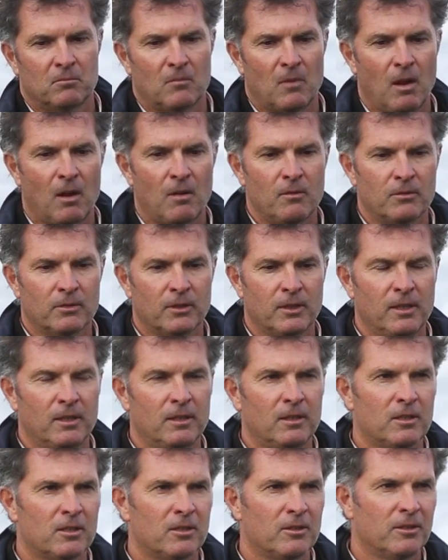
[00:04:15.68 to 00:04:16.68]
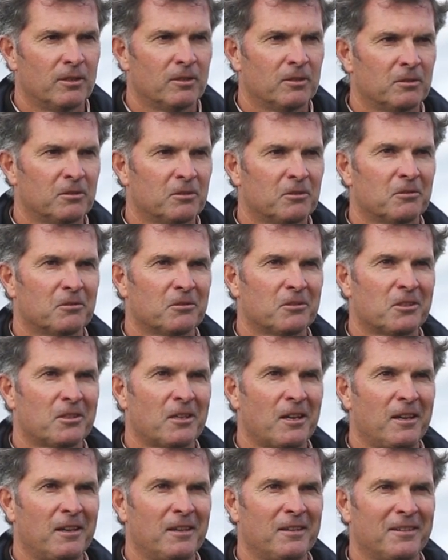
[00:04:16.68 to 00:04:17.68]
hopefully the industry will
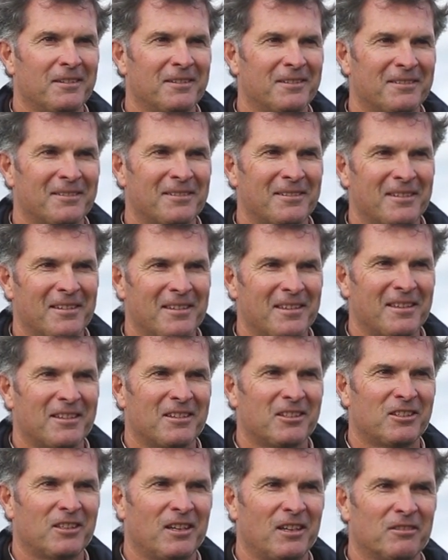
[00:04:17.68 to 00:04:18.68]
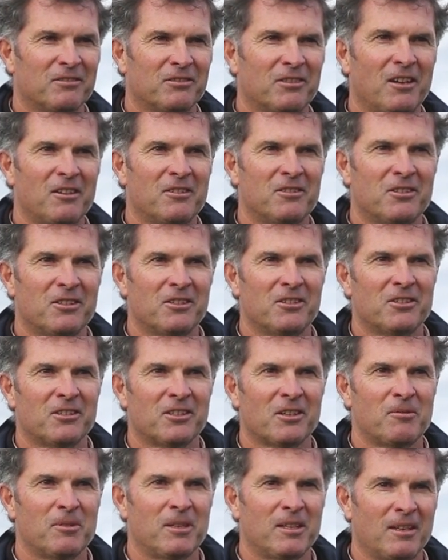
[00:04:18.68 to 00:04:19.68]
stay afloat too,
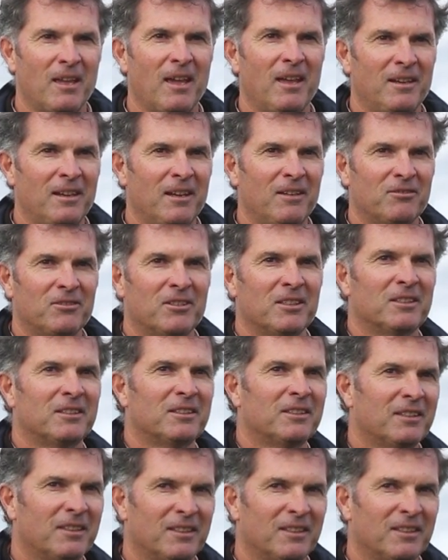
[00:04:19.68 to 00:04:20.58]
so we can have the